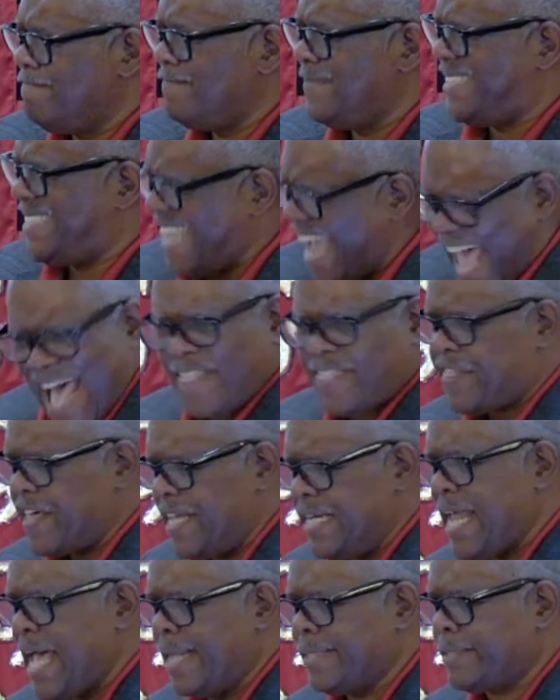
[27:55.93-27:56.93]
death
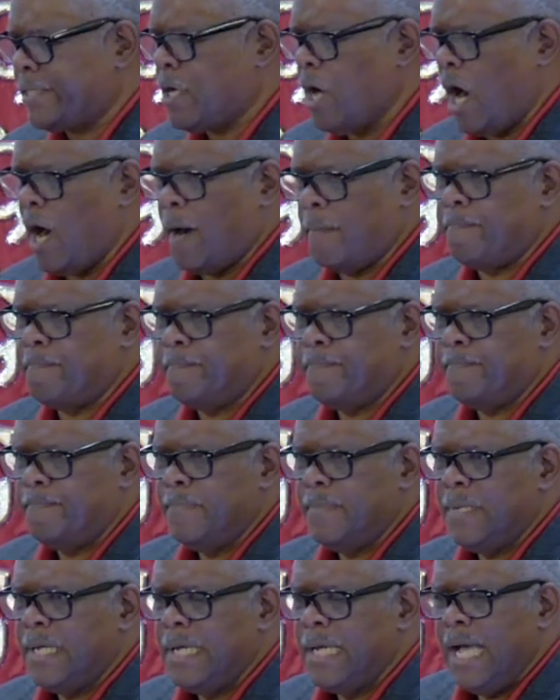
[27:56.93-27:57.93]
in that cup.
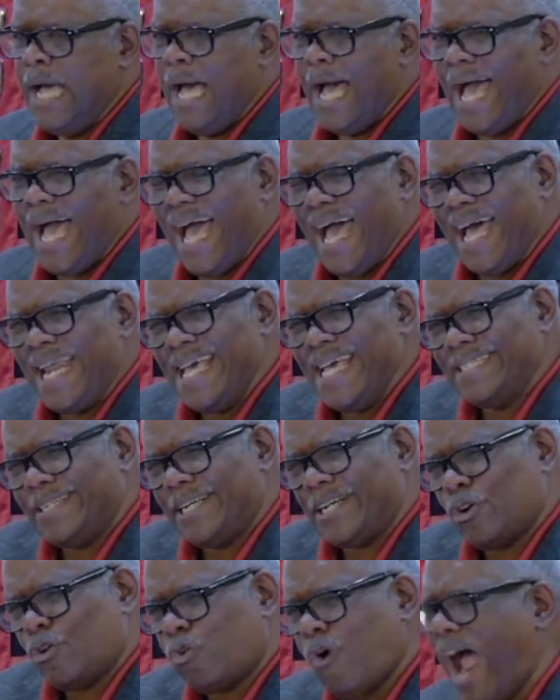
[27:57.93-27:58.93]
And
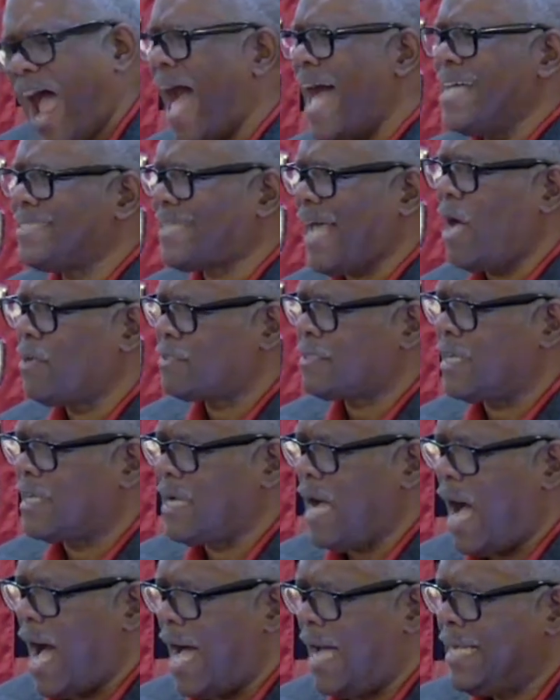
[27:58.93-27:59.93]
he cries out to God,